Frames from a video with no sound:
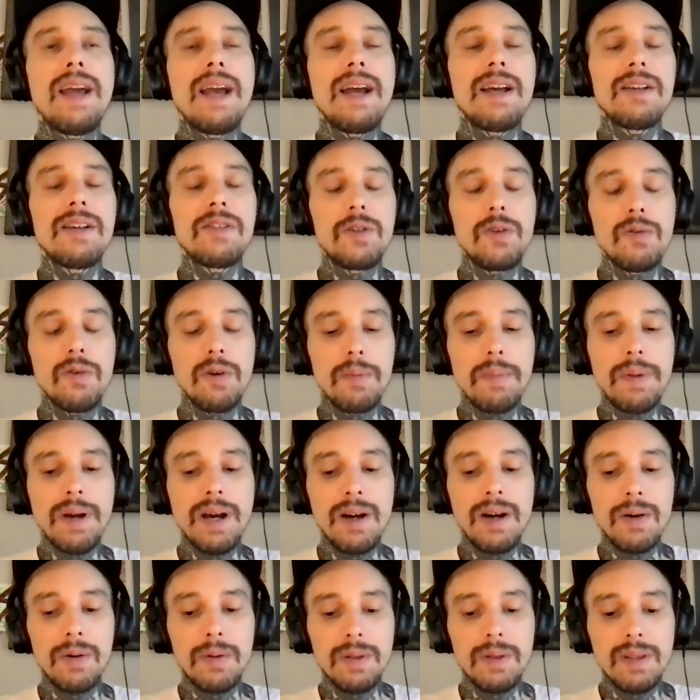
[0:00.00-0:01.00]
asked you
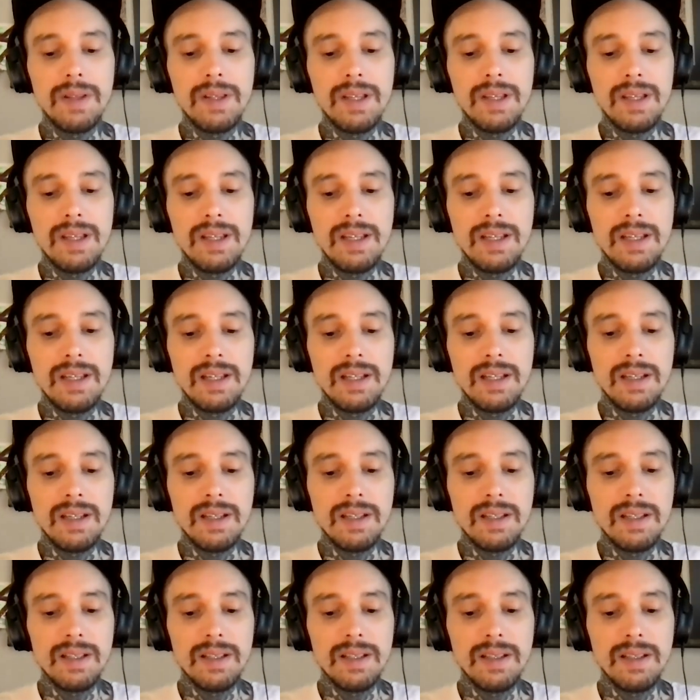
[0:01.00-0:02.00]
about the
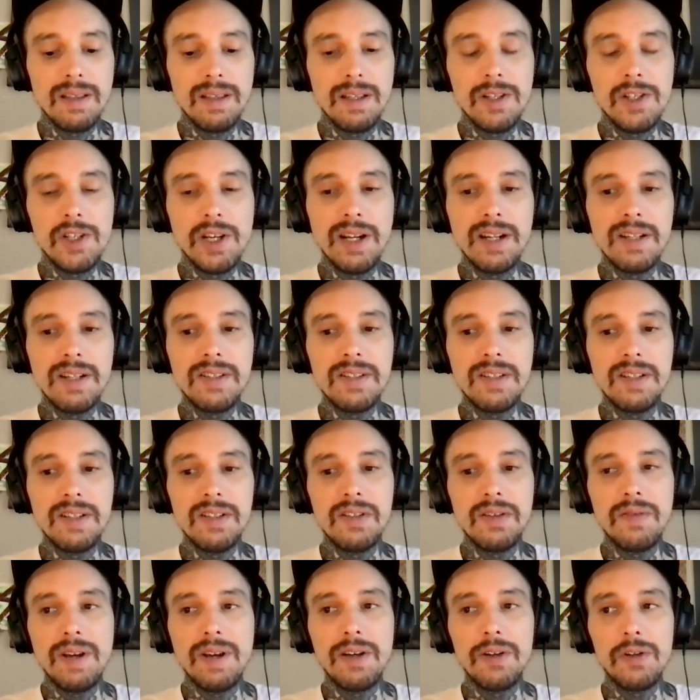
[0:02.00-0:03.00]
the
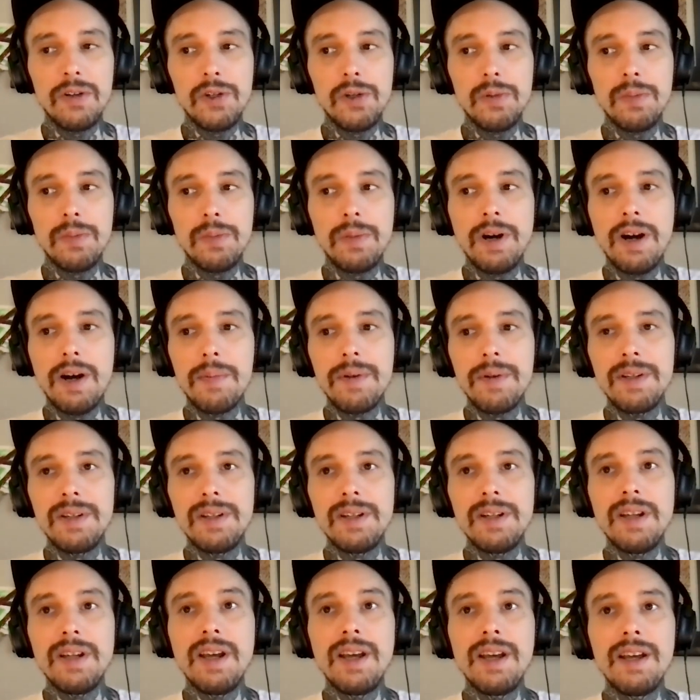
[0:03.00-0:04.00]
genesis of Al Shabab
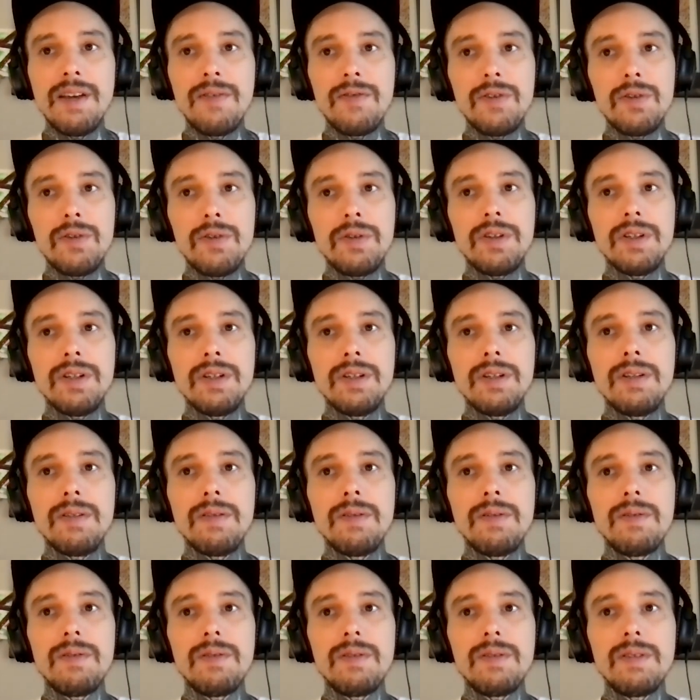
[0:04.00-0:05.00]
and if you could
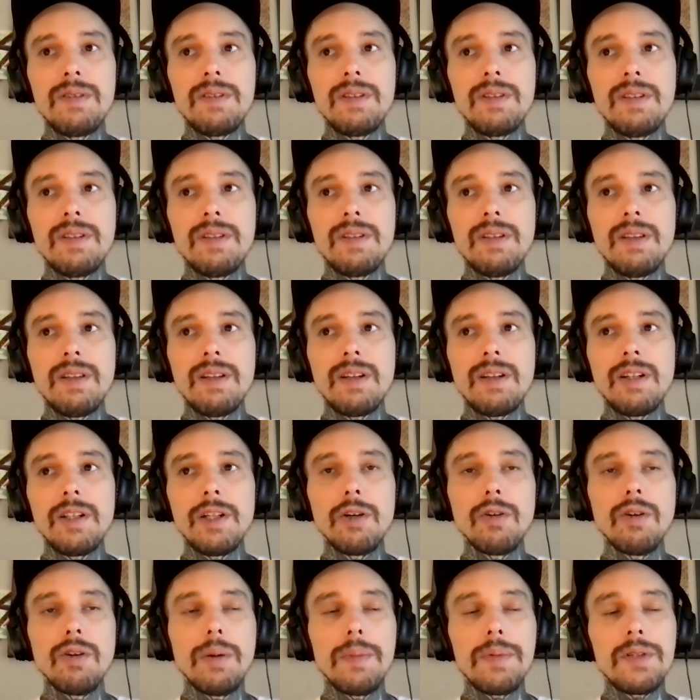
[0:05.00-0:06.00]

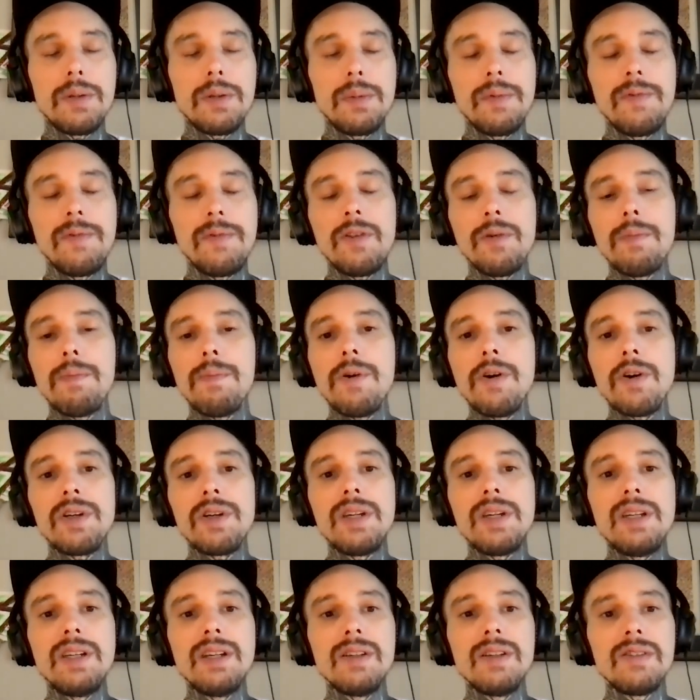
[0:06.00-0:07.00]
clear up some of the
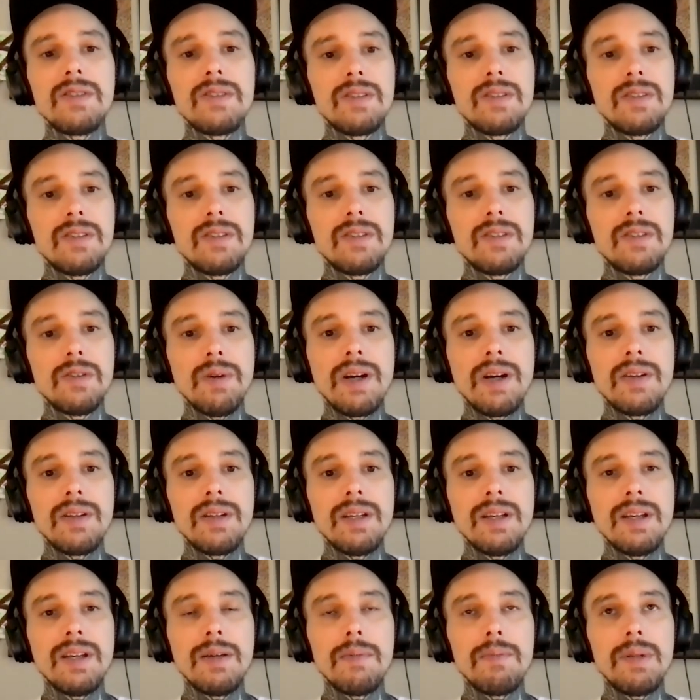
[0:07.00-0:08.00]
murkiness
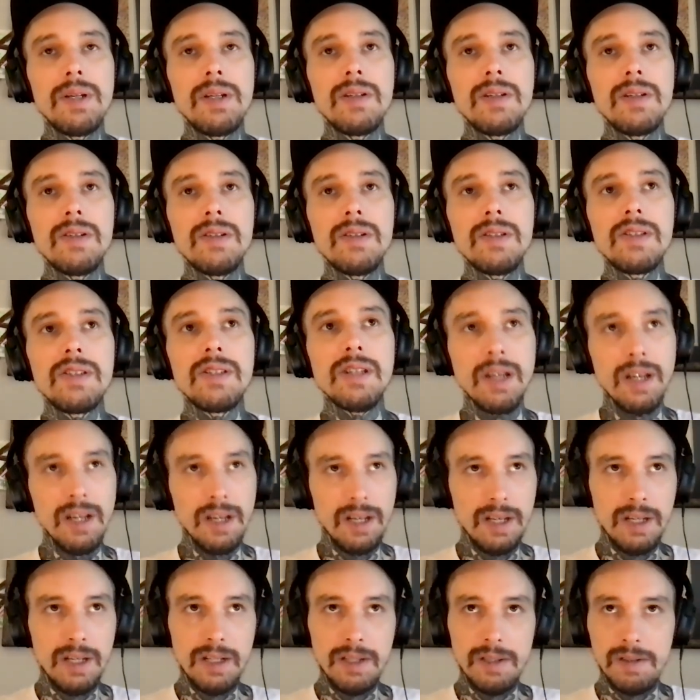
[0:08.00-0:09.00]
surrounding it because
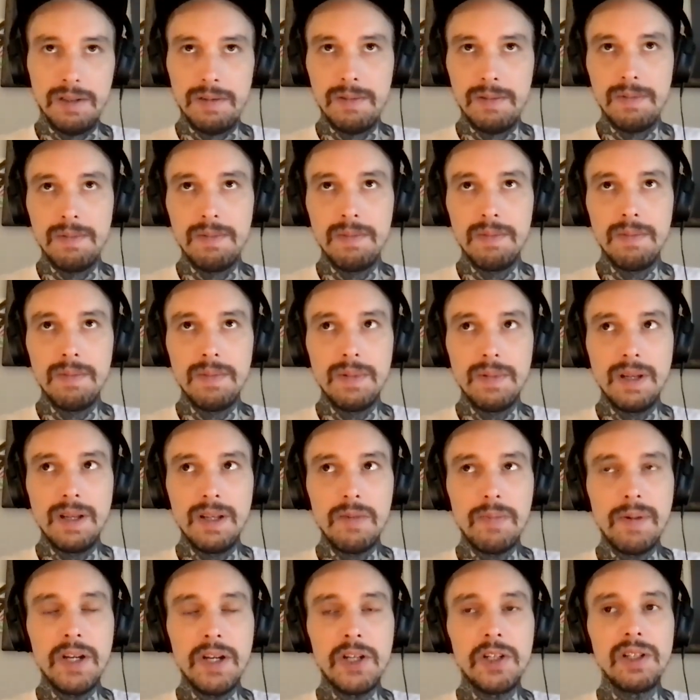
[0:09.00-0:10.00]

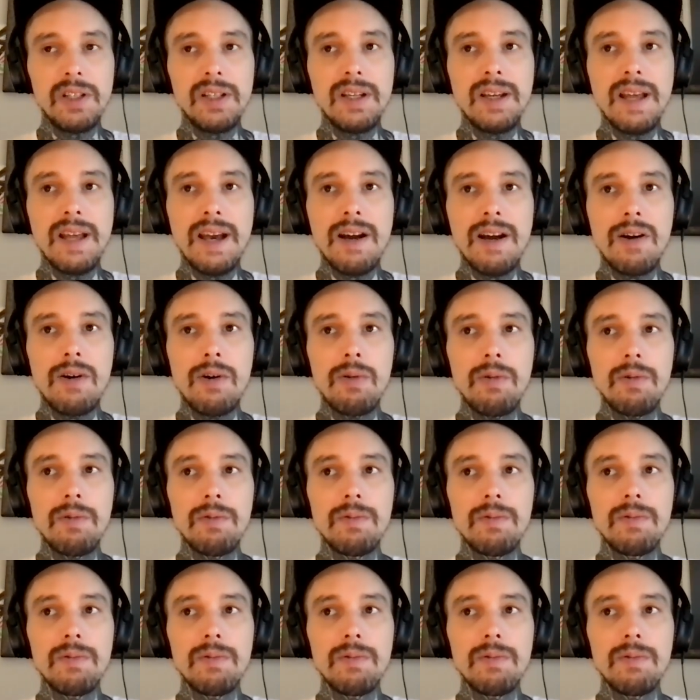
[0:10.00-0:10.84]
especially now